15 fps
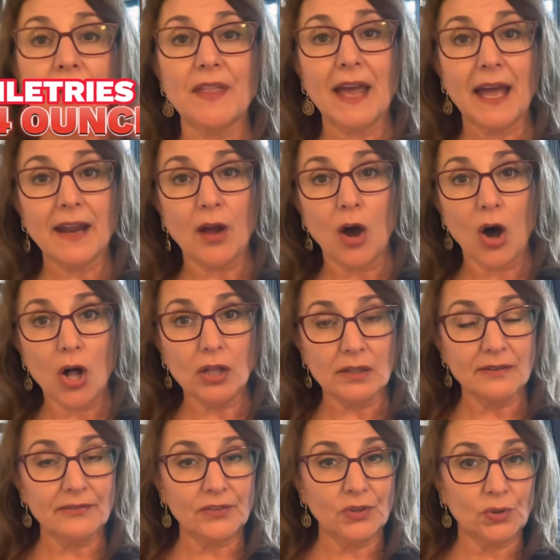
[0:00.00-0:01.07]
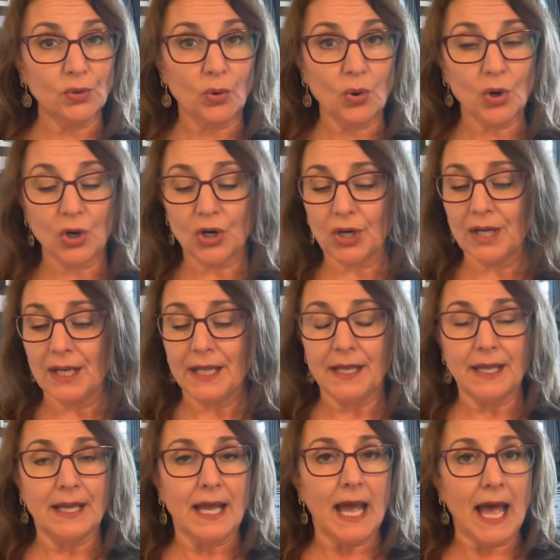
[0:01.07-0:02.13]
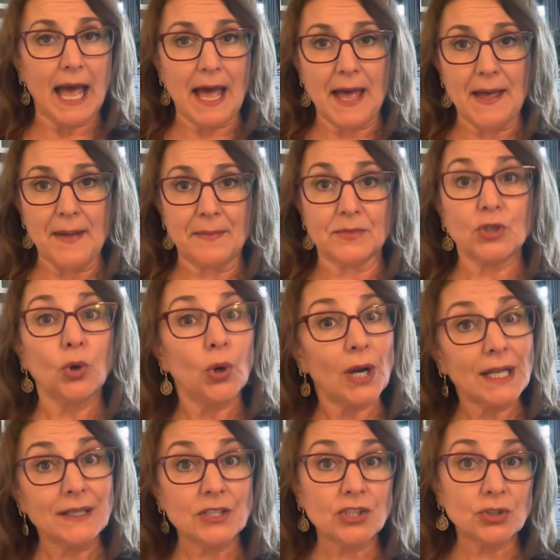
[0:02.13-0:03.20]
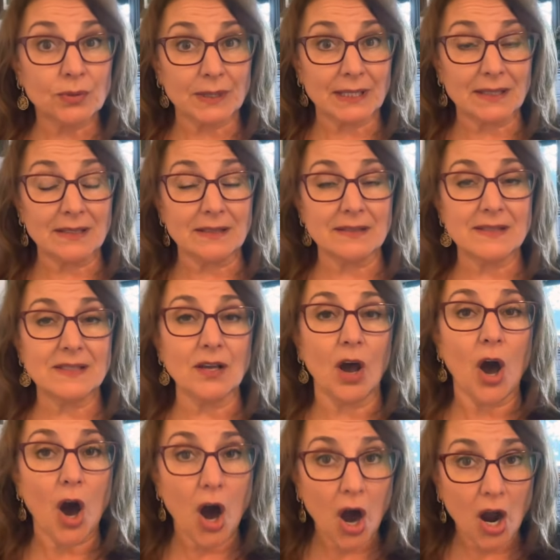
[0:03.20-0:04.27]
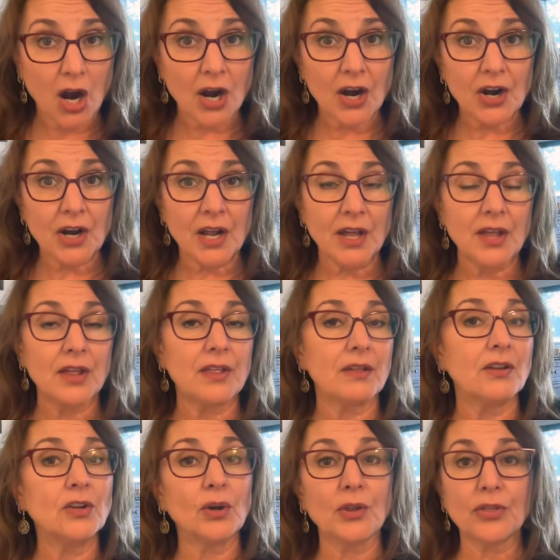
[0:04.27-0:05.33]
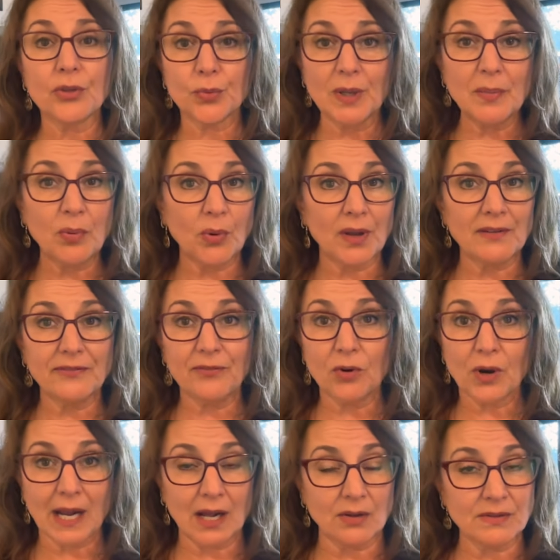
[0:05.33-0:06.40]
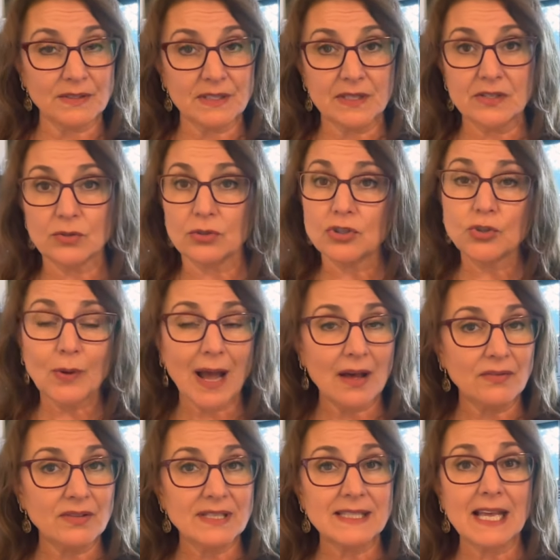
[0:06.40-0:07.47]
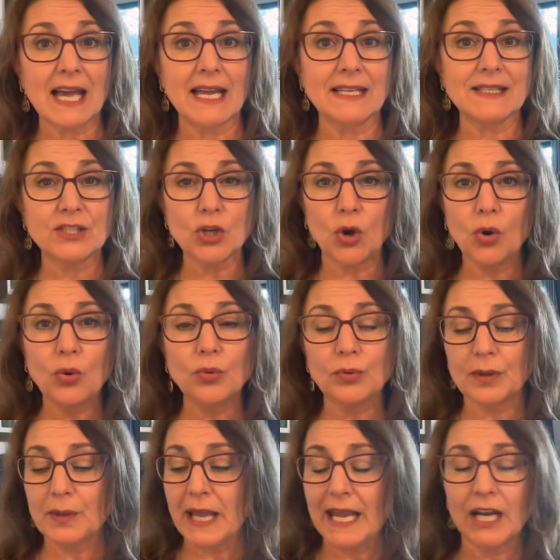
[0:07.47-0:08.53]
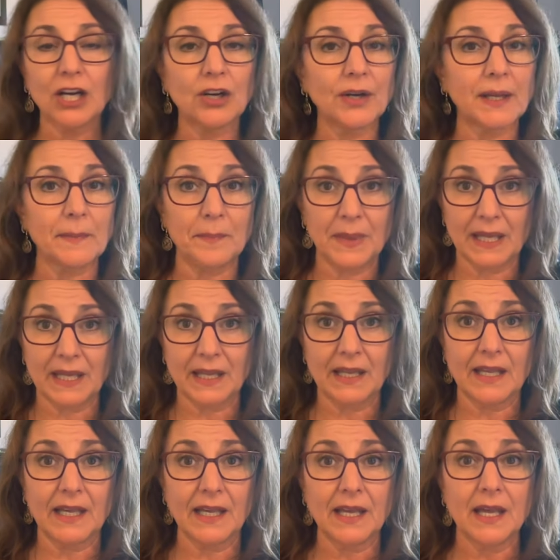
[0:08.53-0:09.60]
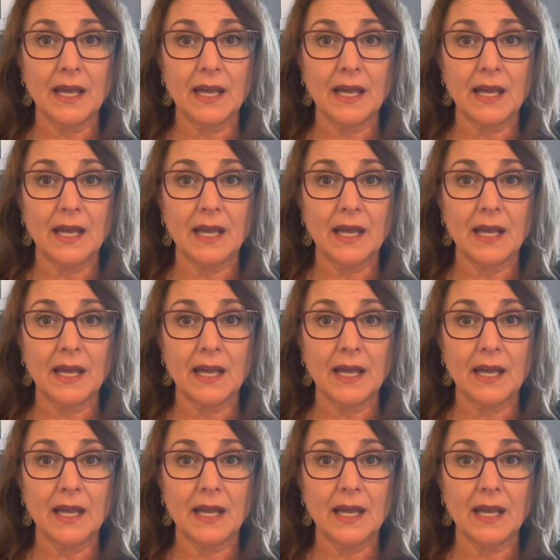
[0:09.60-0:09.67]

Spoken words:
that all of your toiletries are, you know, 3.4 ounces or travel size. Don't carry big